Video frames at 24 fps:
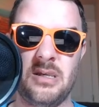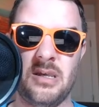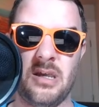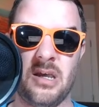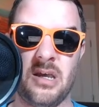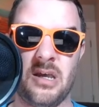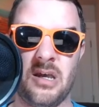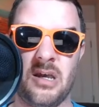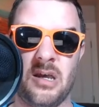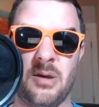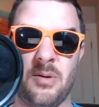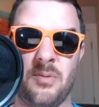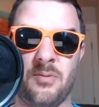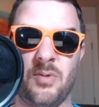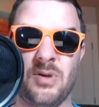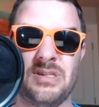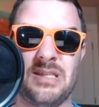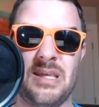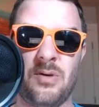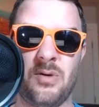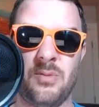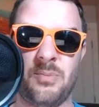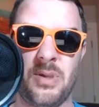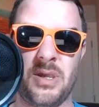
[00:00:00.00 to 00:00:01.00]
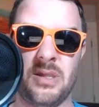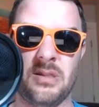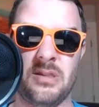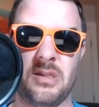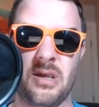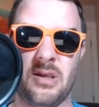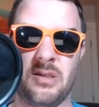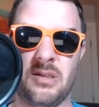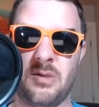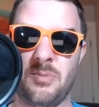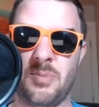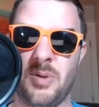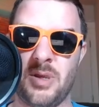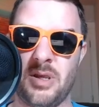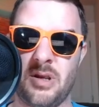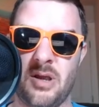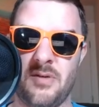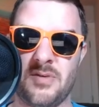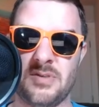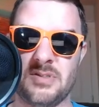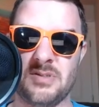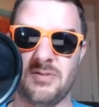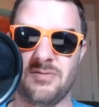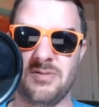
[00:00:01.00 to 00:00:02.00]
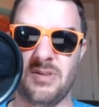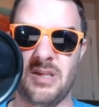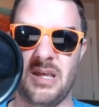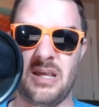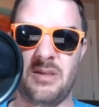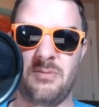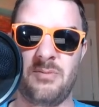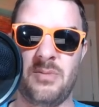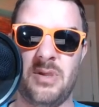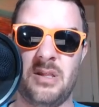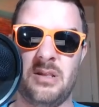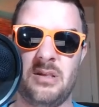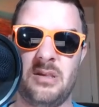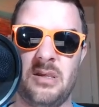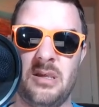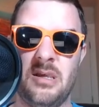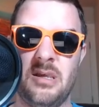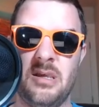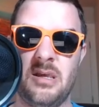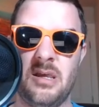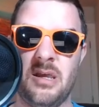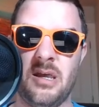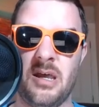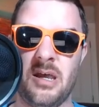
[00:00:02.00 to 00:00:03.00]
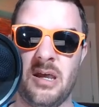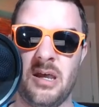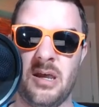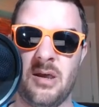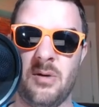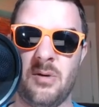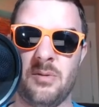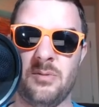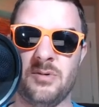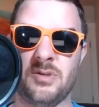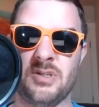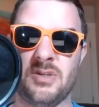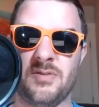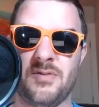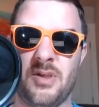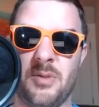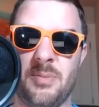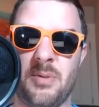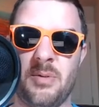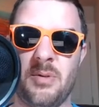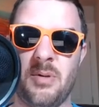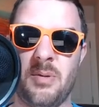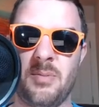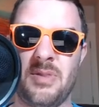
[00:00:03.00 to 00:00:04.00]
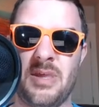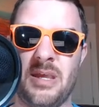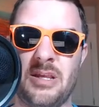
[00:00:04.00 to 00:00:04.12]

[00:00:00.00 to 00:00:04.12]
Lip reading: What they would pick there, they pick an offensive lineman, develop him up.